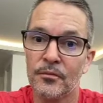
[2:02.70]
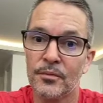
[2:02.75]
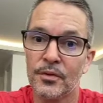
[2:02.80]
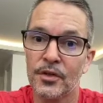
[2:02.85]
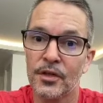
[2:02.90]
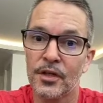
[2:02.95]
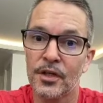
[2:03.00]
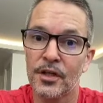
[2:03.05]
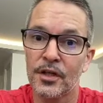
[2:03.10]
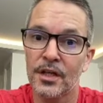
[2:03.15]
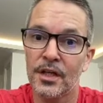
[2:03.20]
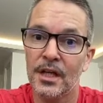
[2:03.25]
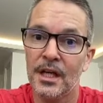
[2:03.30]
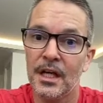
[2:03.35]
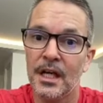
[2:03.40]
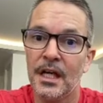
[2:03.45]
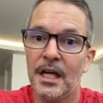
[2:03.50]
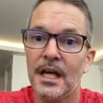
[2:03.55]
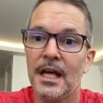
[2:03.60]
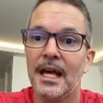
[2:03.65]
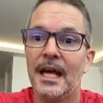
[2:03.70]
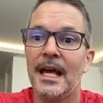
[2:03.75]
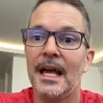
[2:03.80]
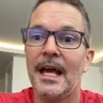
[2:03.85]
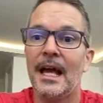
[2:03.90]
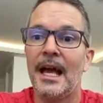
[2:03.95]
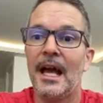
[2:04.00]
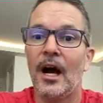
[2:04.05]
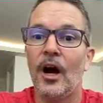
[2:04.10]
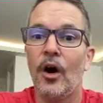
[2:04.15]
book.
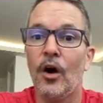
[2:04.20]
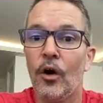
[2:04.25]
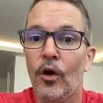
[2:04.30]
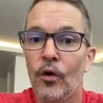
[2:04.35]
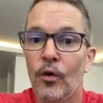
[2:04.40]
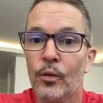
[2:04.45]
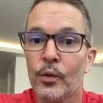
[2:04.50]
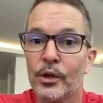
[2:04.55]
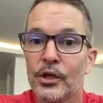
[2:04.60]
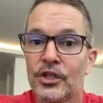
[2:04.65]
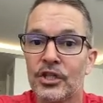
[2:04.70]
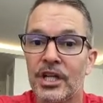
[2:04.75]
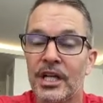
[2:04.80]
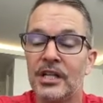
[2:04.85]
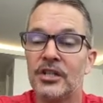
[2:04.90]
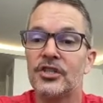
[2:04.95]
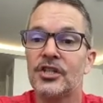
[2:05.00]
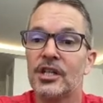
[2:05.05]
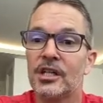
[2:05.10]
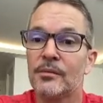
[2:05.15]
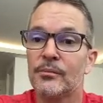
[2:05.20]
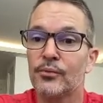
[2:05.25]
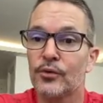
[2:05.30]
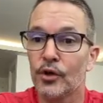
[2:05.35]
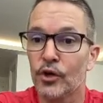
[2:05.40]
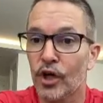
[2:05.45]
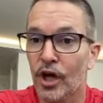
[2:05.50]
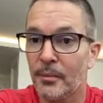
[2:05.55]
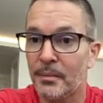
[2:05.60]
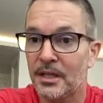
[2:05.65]
All we're changing in
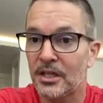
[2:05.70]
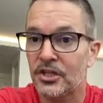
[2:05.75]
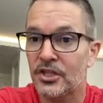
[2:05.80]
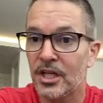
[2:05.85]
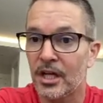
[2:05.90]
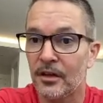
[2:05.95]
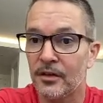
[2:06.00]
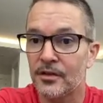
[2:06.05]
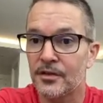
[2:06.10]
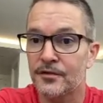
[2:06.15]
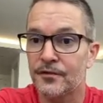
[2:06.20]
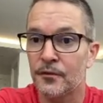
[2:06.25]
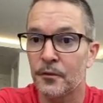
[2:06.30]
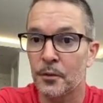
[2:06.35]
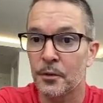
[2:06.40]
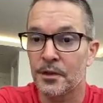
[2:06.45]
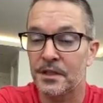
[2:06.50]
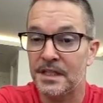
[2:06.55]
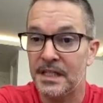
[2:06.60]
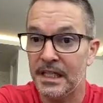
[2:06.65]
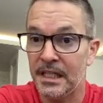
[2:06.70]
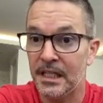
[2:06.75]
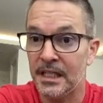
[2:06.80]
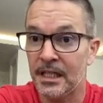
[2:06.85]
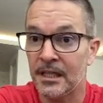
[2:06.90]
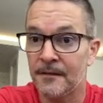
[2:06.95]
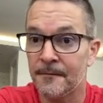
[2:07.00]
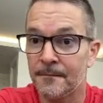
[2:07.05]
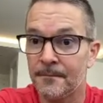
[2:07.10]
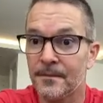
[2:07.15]
Programming Challenge
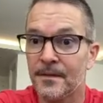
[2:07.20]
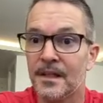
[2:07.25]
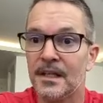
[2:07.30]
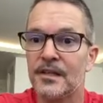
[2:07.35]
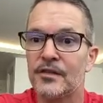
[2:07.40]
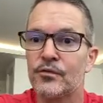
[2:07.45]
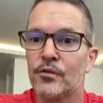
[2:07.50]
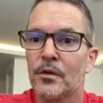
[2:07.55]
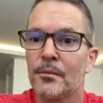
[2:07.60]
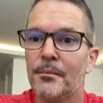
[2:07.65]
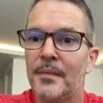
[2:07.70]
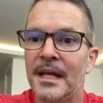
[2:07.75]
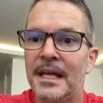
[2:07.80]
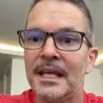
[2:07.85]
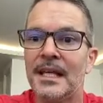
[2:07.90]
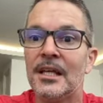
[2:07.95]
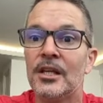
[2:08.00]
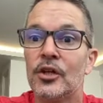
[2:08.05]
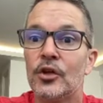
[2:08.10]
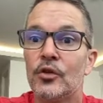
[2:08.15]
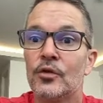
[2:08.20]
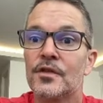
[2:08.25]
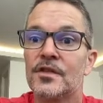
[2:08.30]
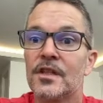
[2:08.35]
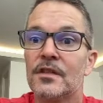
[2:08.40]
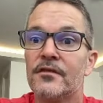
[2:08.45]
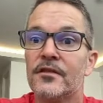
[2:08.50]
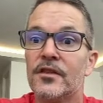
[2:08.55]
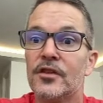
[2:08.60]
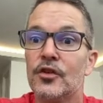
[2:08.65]
14 is we're making use
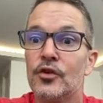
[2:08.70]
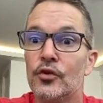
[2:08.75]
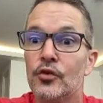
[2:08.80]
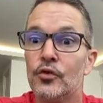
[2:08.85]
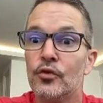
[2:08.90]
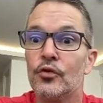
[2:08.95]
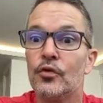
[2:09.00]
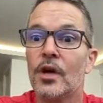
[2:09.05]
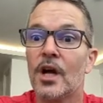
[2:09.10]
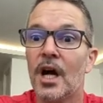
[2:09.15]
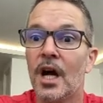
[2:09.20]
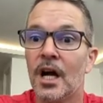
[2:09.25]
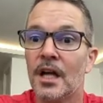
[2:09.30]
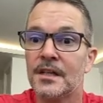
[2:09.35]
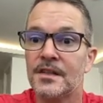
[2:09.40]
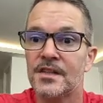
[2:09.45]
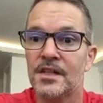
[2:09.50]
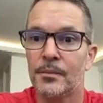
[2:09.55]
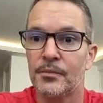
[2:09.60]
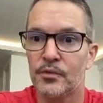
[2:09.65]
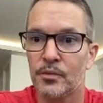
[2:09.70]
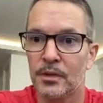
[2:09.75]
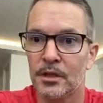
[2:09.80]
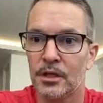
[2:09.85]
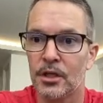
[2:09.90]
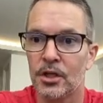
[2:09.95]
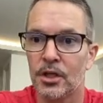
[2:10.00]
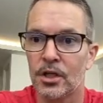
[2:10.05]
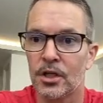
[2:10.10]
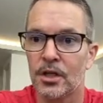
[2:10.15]
of the new concept we
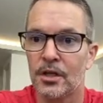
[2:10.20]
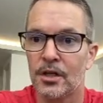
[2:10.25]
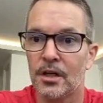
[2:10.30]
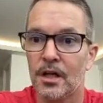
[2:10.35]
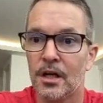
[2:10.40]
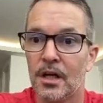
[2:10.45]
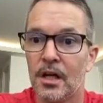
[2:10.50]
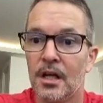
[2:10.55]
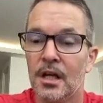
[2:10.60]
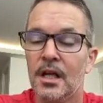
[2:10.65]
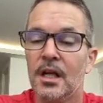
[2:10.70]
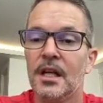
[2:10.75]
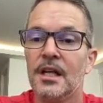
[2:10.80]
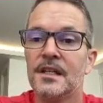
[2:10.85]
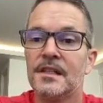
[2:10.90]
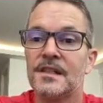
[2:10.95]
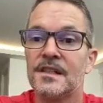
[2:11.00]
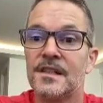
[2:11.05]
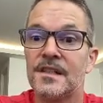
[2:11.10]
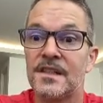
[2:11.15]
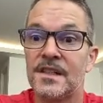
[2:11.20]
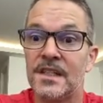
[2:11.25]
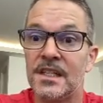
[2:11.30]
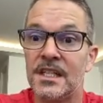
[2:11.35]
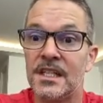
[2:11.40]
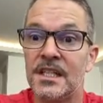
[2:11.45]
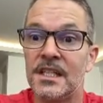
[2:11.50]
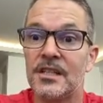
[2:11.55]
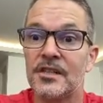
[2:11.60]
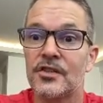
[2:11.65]
learned,
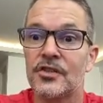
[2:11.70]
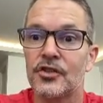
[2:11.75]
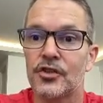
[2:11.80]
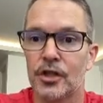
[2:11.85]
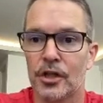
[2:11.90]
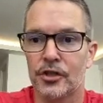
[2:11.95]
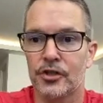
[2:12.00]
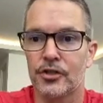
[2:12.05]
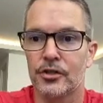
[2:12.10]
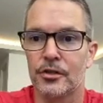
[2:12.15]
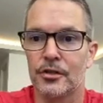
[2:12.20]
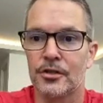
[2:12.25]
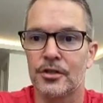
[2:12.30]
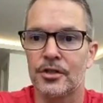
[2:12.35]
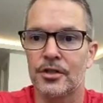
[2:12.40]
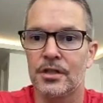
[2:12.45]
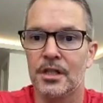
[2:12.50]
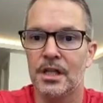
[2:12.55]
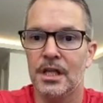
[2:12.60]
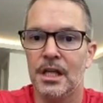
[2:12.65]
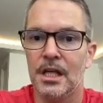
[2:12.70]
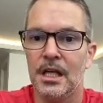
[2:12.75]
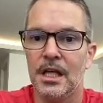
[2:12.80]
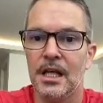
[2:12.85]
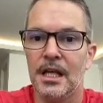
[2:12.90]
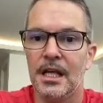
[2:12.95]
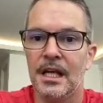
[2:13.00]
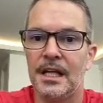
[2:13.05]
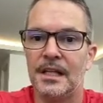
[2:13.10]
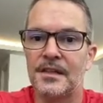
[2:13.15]
C structures.
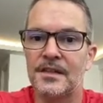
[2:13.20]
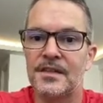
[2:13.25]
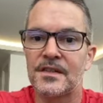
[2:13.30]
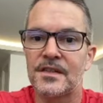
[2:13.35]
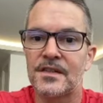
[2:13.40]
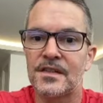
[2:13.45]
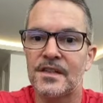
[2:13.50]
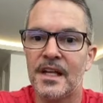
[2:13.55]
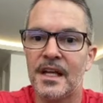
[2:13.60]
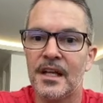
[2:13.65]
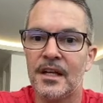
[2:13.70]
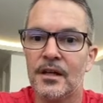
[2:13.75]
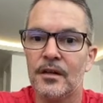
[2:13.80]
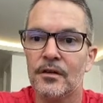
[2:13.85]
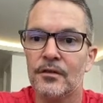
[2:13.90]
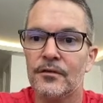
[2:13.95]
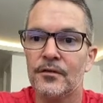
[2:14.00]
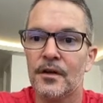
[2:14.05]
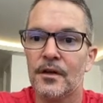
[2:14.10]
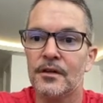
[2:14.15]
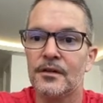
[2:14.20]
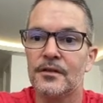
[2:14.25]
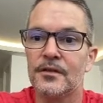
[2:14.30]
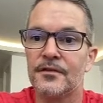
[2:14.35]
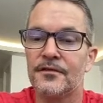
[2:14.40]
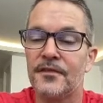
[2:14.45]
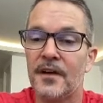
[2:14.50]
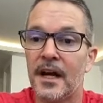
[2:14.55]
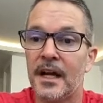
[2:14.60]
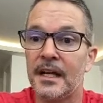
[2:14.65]
Instead of
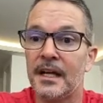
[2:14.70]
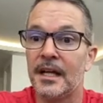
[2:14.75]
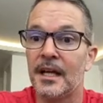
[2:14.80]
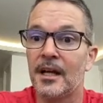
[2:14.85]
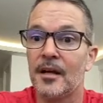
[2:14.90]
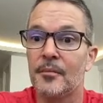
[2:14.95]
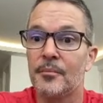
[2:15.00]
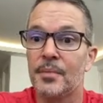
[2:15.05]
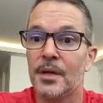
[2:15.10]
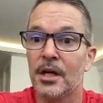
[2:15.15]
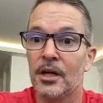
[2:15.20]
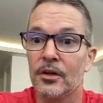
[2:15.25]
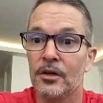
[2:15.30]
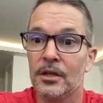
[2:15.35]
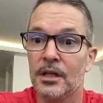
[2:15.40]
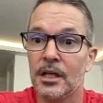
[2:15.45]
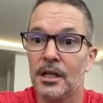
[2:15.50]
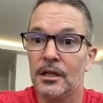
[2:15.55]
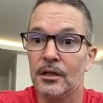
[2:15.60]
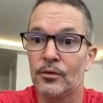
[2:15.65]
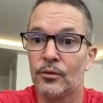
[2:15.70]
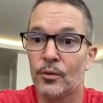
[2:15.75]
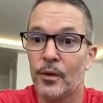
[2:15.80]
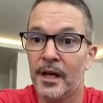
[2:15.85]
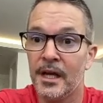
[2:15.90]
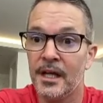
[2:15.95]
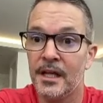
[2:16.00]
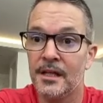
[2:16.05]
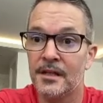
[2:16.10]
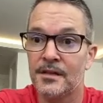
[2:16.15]
defining parallel
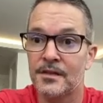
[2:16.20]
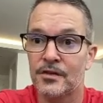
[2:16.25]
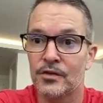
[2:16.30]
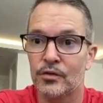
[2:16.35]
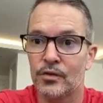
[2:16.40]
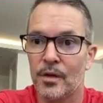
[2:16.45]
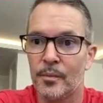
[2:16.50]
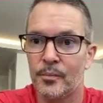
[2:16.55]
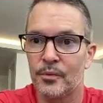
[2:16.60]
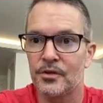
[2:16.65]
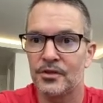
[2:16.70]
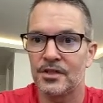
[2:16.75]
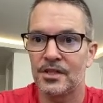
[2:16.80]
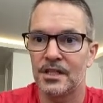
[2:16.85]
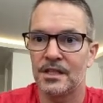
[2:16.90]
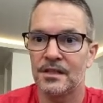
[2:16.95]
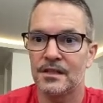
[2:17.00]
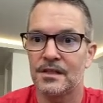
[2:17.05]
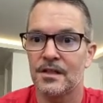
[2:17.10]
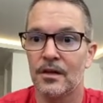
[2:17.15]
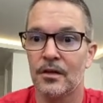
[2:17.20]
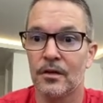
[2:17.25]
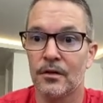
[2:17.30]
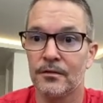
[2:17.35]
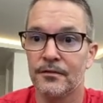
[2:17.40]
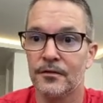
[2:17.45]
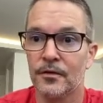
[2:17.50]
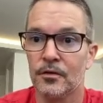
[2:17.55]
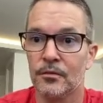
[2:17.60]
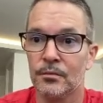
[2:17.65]
arrays to represent our
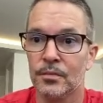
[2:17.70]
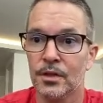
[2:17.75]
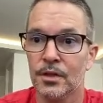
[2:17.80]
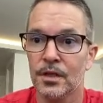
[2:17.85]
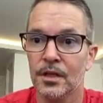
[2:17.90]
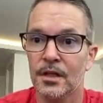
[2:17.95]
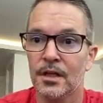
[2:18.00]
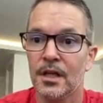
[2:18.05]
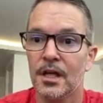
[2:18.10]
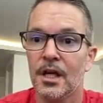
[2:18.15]
phone book,